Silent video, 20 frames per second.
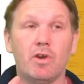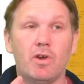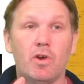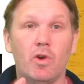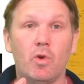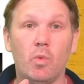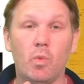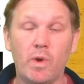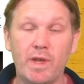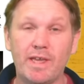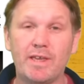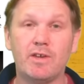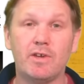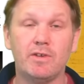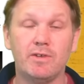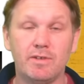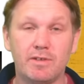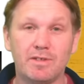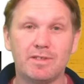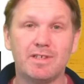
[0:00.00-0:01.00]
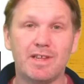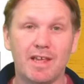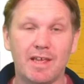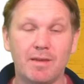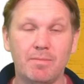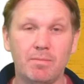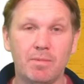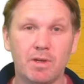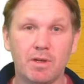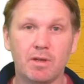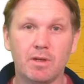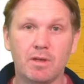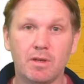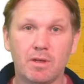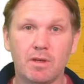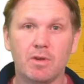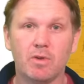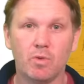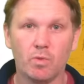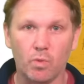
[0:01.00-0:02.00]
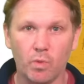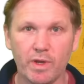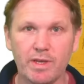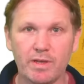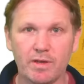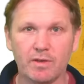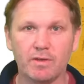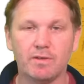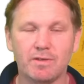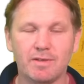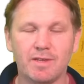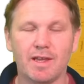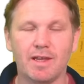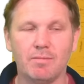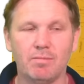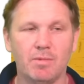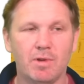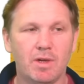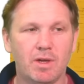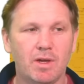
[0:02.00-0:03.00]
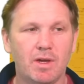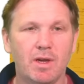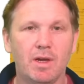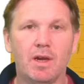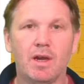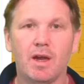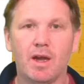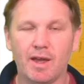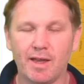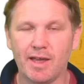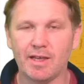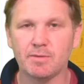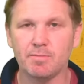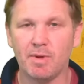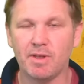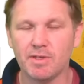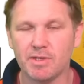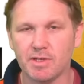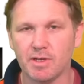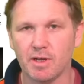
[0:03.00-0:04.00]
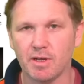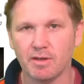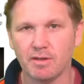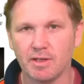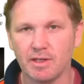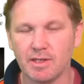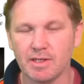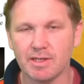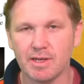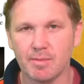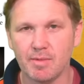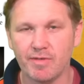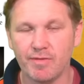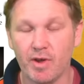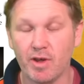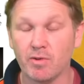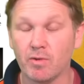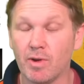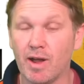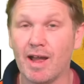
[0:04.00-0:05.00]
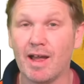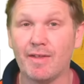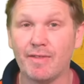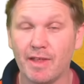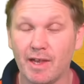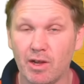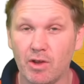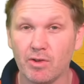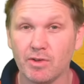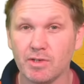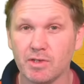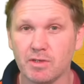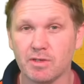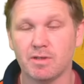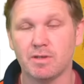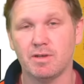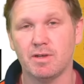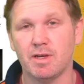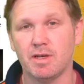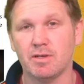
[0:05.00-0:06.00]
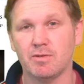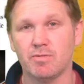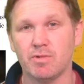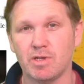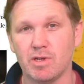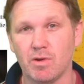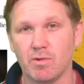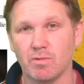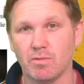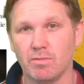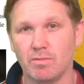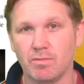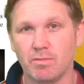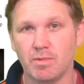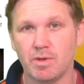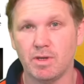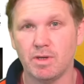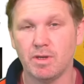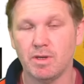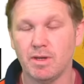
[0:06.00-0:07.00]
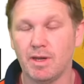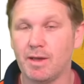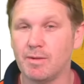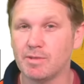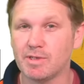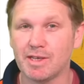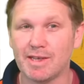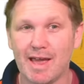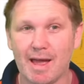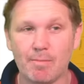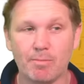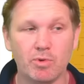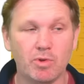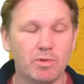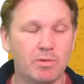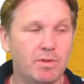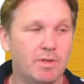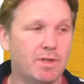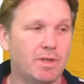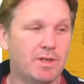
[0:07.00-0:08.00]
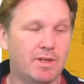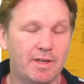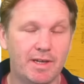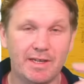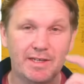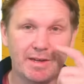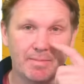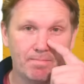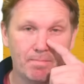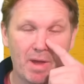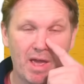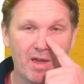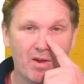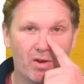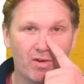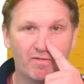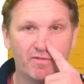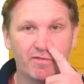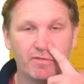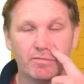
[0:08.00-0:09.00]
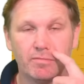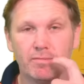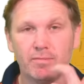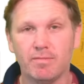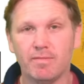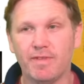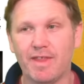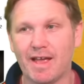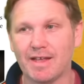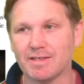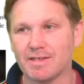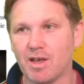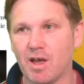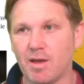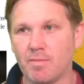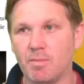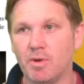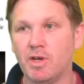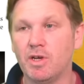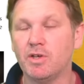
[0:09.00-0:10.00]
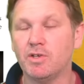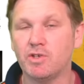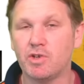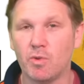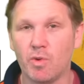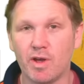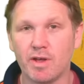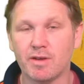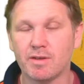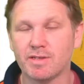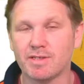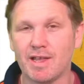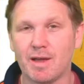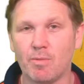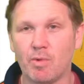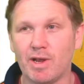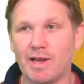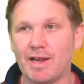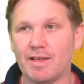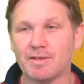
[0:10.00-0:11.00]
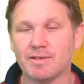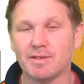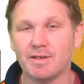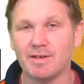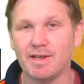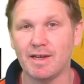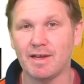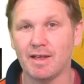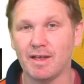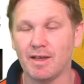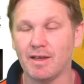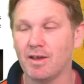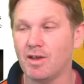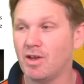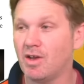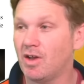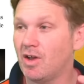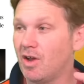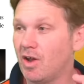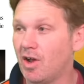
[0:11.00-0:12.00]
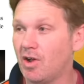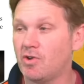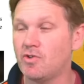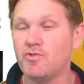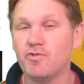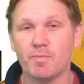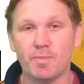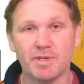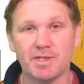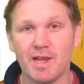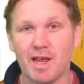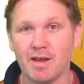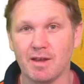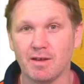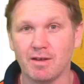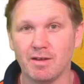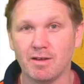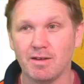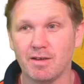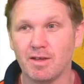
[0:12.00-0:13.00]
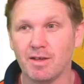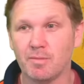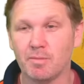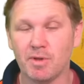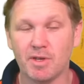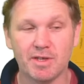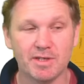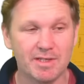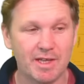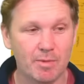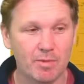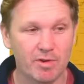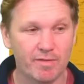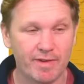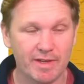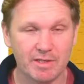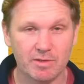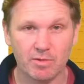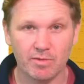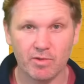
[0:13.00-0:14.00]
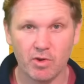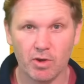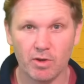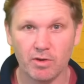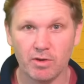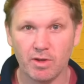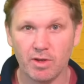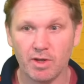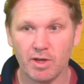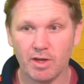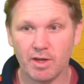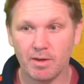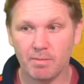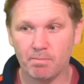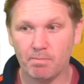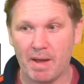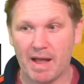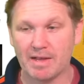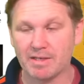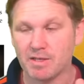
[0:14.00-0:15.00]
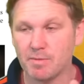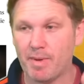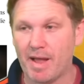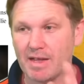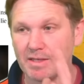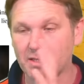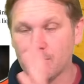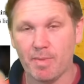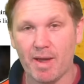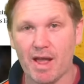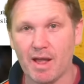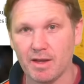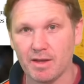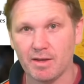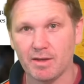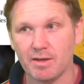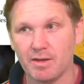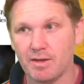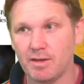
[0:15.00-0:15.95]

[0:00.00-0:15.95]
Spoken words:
a weakened team, against Munster in the semi-final, and they lost as a result. It was a gamble. It didn't pay off that time. Do I understand why Leinster did it? 100%. because they would have had to have gone back to back to back